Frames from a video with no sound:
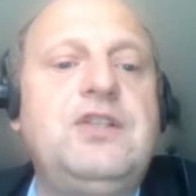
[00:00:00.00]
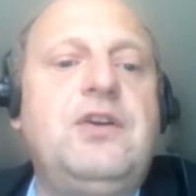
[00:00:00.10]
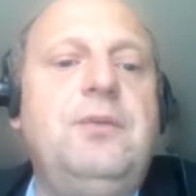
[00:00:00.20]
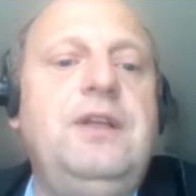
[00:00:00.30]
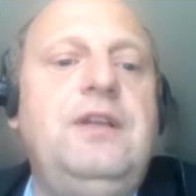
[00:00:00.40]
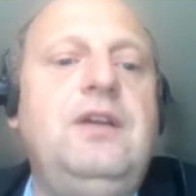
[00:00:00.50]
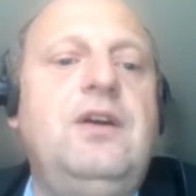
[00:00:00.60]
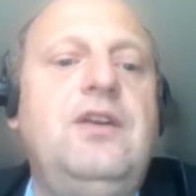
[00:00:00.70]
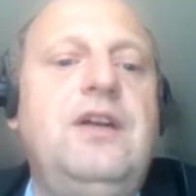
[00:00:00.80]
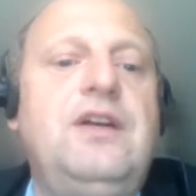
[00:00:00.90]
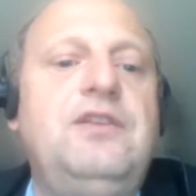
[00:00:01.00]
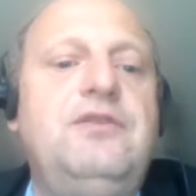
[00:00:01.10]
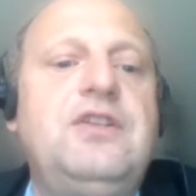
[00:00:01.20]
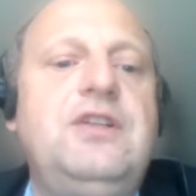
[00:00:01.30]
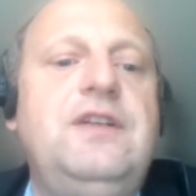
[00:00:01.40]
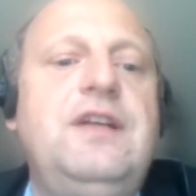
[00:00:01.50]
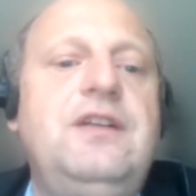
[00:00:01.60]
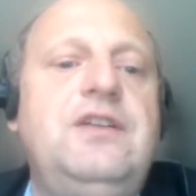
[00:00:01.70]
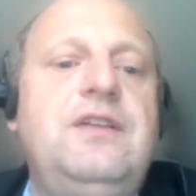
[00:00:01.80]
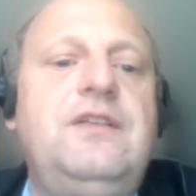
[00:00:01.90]
Committee on Artificial
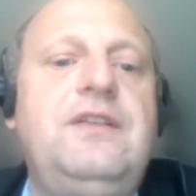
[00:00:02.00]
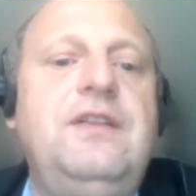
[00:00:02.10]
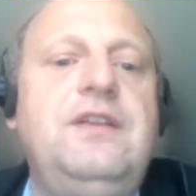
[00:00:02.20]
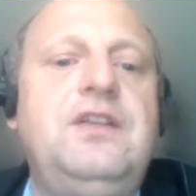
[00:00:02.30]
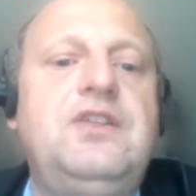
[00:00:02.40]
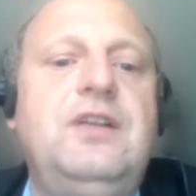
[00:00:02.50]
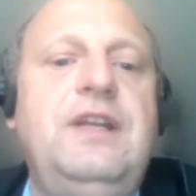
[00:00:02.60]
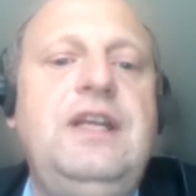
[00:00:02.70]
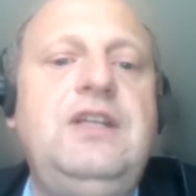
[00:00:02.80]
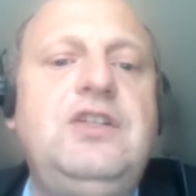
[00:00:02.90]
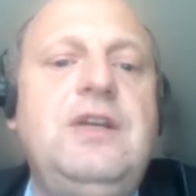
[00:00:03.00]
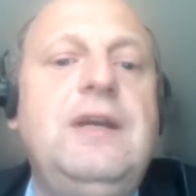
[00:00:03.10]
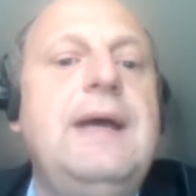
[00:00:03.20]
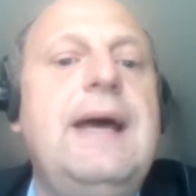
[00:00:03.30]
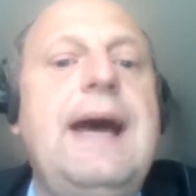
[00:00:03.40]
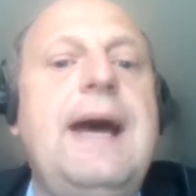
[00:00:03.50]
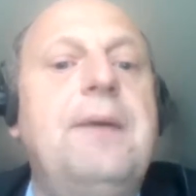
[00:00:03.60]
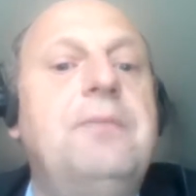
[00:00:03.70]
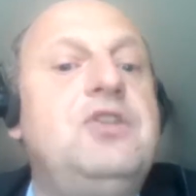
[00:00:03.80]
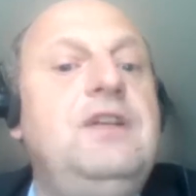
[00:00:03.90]
Intelligence in the Digital Age.
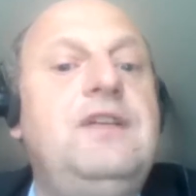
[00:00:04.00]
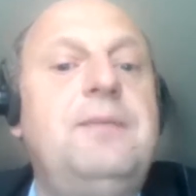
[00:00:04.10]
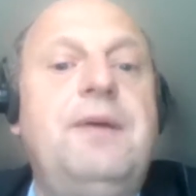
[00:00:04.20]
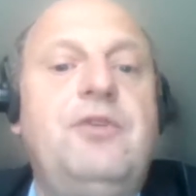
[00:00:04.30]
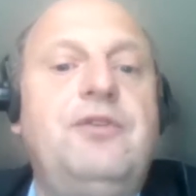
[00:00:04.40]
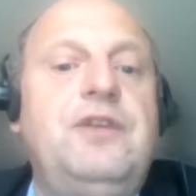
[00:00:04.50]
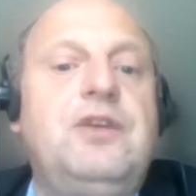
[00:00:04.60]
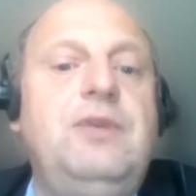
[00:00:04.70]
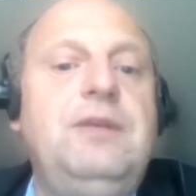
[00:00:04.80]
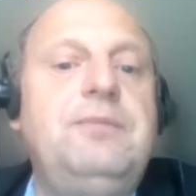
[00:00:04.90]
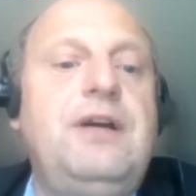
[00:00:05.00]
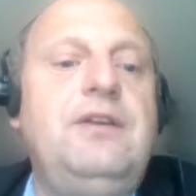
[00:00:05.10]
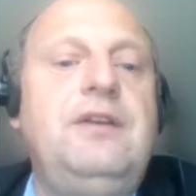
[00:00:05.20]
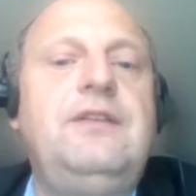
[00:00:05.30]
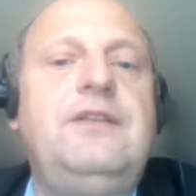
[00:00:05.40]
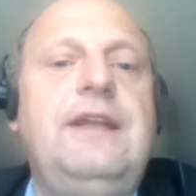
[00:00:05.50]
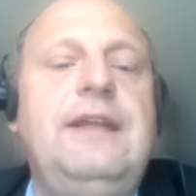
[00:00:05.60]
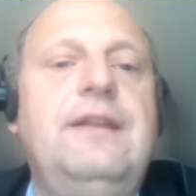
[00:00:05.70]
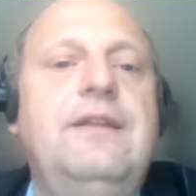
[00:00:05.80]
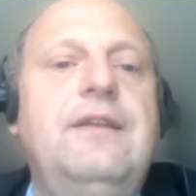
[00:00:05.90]
She's a member of the Green Parties
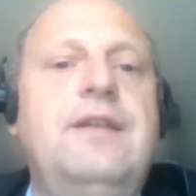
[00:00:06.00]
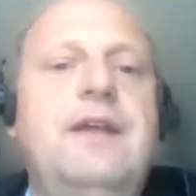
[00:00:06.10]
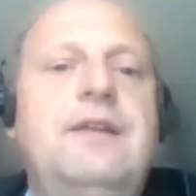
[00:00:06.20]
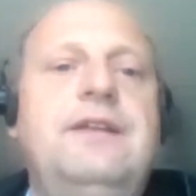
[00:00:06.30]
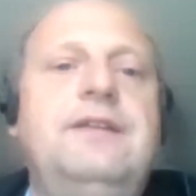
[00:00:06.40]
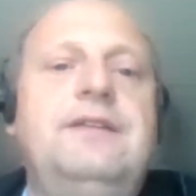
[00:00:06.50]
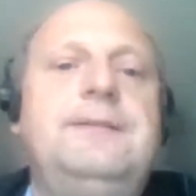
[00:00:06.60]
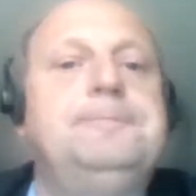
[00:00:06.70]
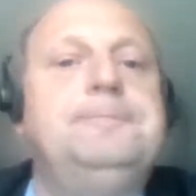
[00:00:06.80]
in the Netherlands.